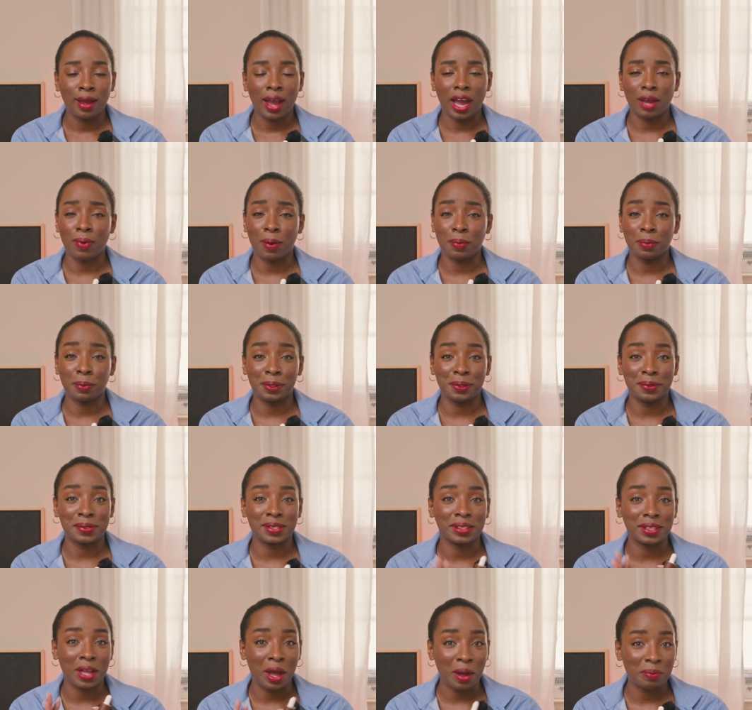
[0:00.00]
I probably use
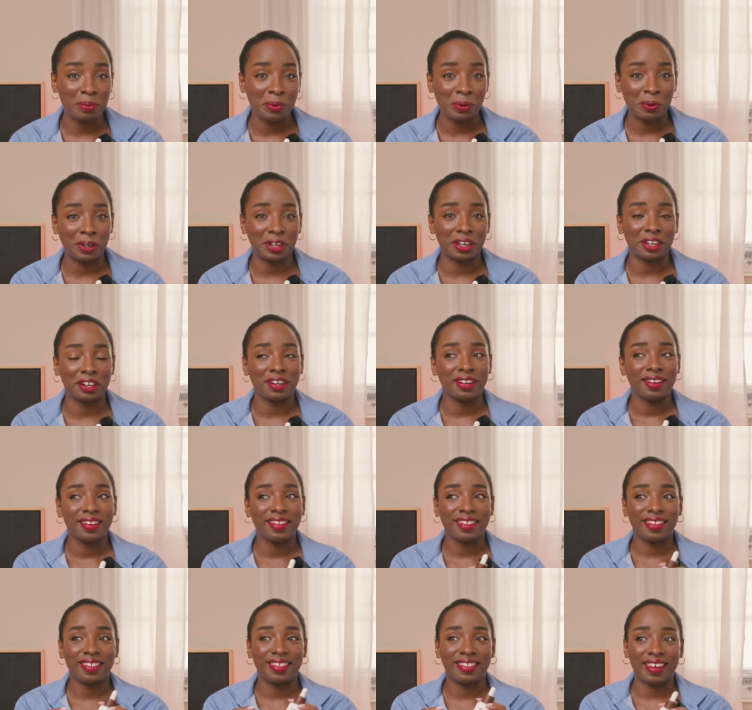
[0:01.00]
a lot more
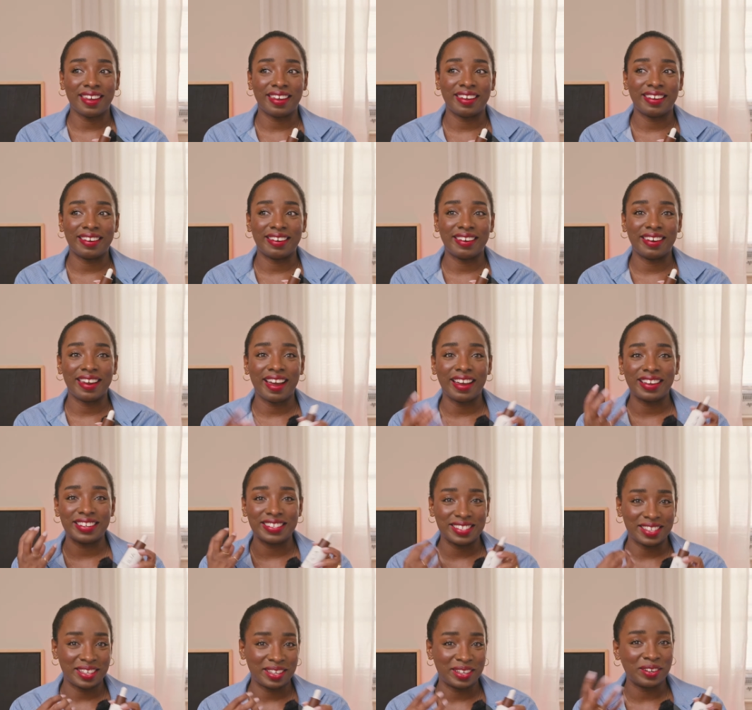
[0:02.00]
than I
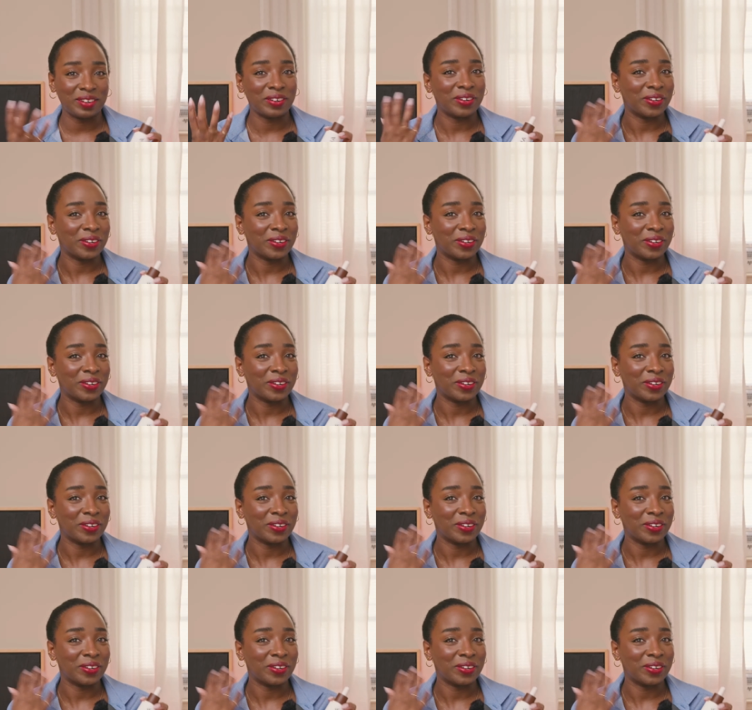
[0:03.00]
did,